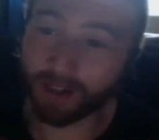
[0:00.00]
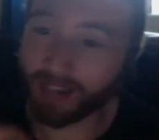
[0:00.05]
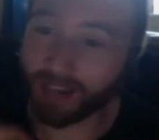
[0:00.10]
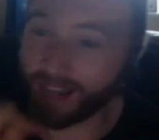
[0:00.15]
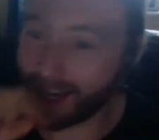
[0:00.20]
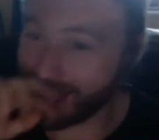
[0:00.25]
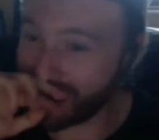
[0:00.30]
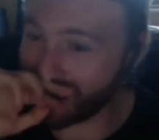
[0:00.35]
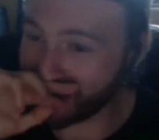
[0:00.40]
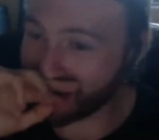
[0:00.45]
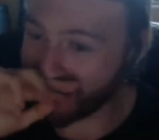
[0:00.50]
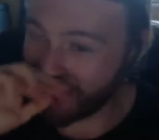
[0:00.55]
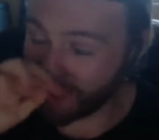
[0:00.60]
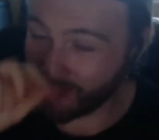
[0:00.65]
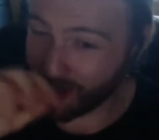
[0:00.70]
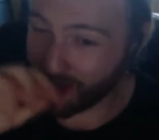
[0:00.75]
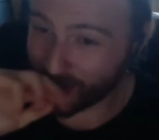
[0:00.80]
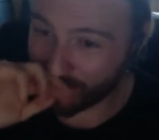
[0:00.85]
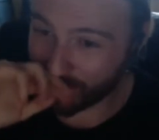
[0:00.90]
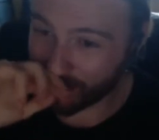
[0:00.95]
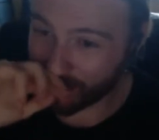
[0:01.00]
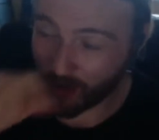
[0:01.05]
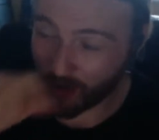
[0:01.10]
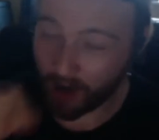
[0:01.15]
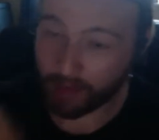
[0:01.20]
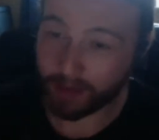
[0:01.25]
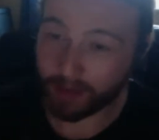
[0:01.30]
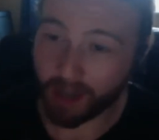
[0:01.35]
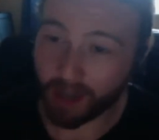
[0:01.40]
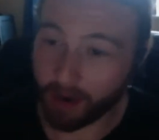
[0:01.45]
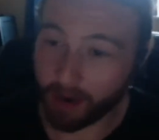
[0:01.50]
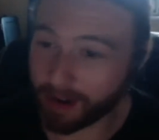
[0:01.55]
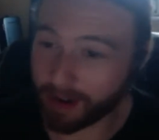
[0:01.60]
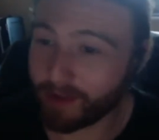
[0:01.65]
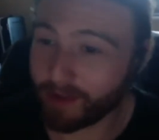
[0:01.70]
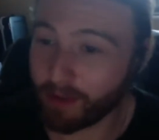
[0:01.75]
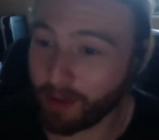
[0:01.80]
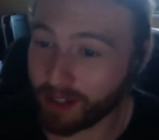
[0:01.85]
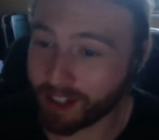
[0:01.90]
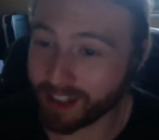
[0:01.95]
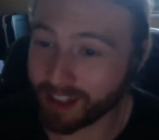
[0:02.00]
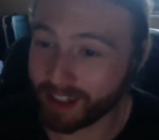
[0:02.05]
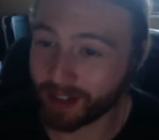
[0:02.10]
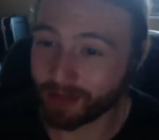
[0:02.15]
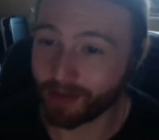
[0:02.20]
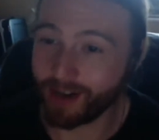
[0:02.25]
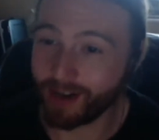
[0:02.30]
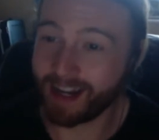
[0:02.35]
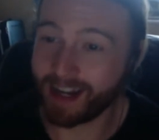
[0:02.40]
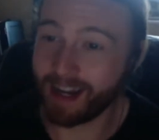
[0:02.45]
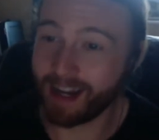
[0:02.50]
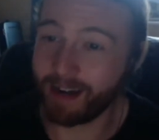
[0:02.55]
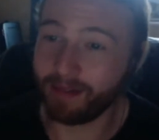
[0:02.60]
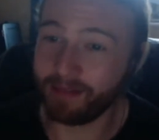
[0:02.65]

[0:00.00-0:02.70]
let's get those subscribers going if you're watching this right now.